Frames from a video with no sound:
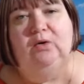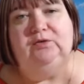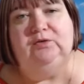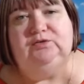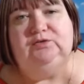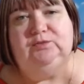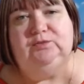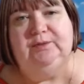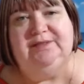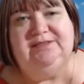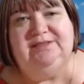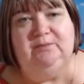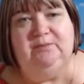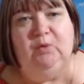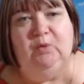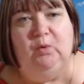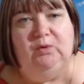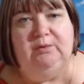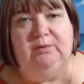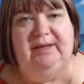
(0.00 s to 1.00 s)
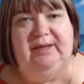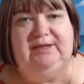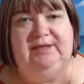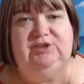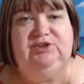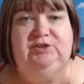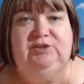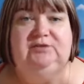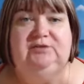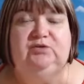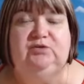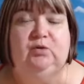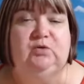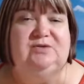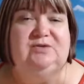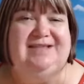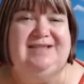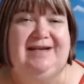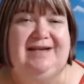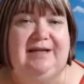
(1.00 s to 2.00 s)
doing some automations or
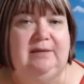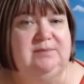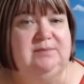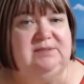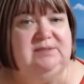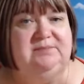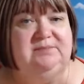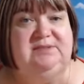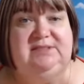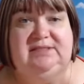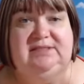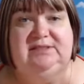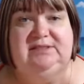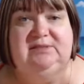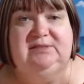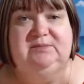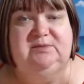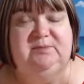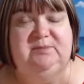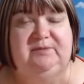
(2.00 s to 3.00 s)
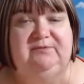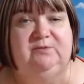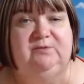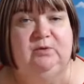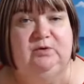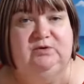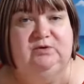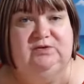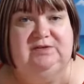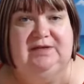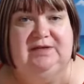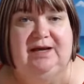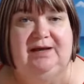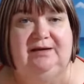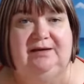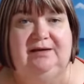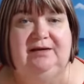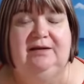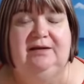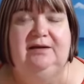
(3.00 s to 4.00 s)
setting up some systems before you start
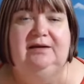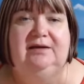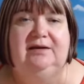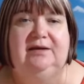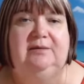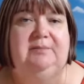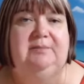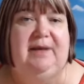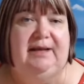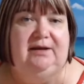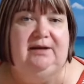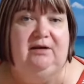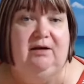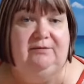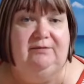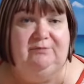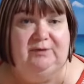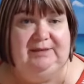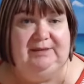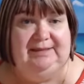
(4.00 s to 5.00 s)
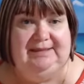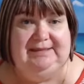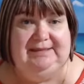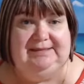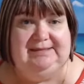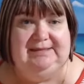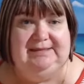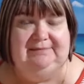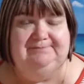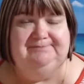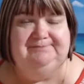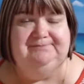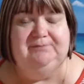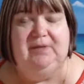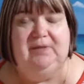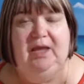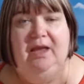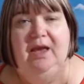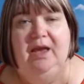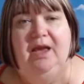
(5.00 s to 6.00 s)
can make life really easy.
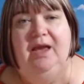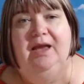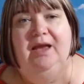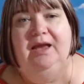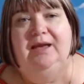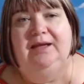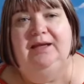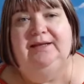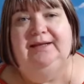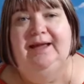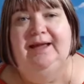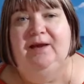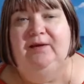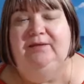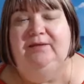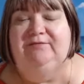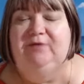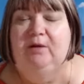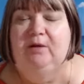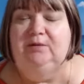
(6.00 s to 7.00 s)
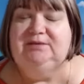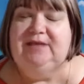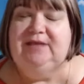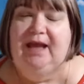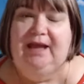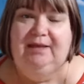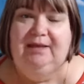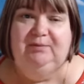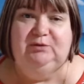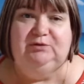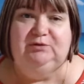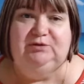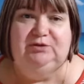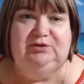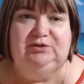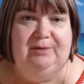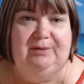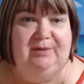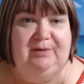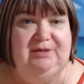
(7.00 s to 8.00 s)
Now, if I was able to
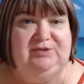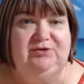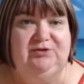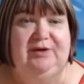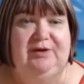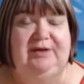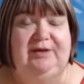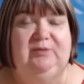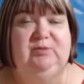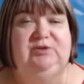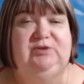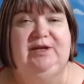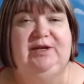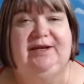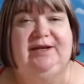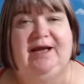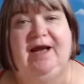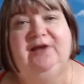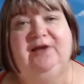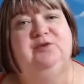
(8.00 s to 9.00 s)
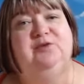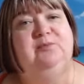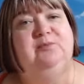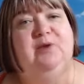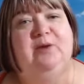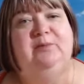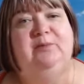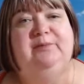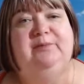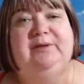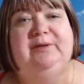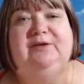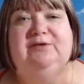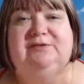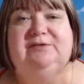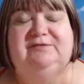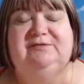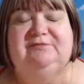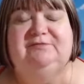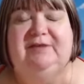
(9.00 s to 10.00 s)
share my screen, which I can't at the moment
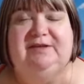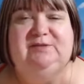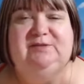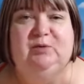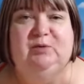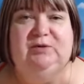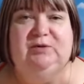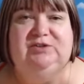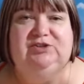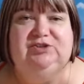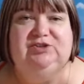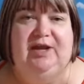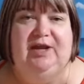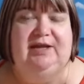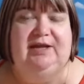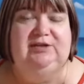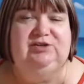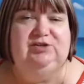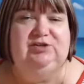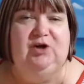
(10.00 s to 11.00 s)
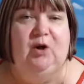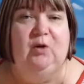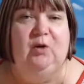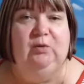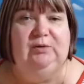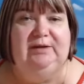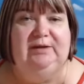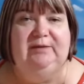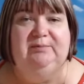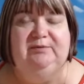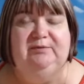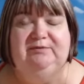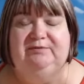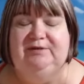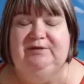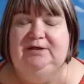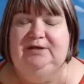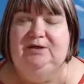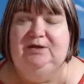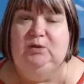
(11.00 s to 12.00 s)
because Facebook has changed a whole heap of
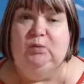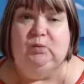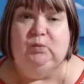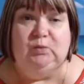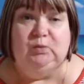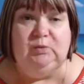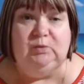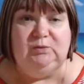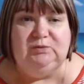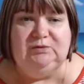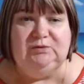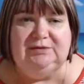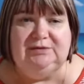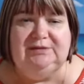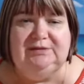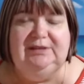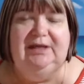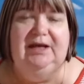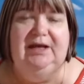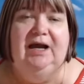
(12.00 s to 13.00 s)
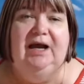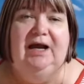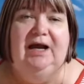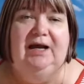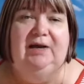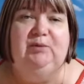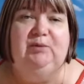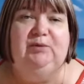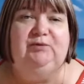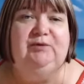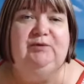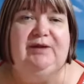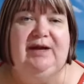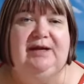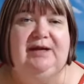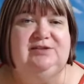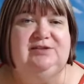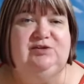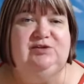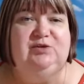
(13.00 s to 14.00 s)
rules with
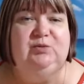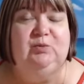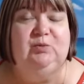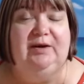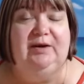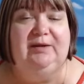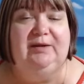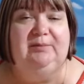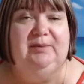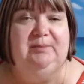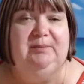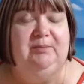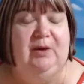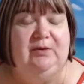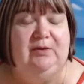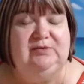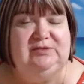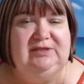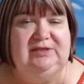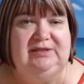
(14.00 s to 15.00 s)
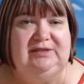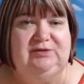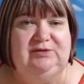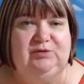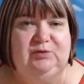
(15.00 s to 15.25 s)
regards to what can be posted into